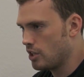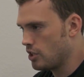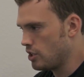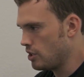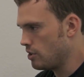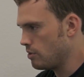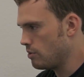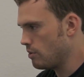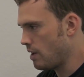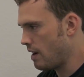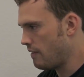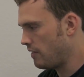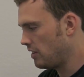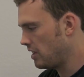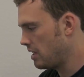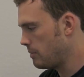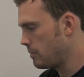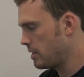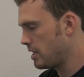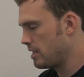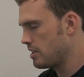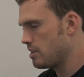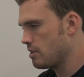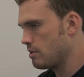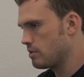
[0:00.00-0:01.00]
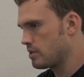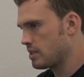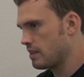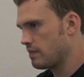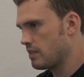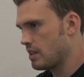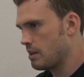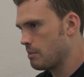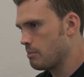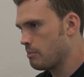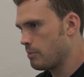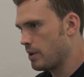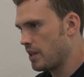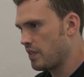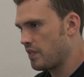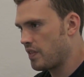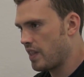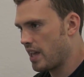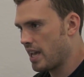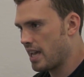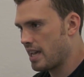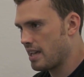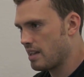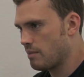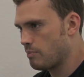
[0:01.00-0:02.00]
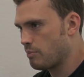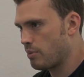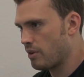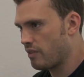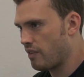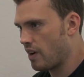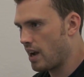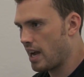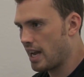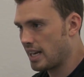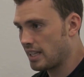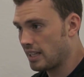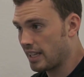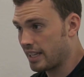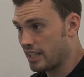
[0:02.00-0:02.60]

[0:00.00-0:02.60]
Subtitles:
You have a limited use of them, but they provide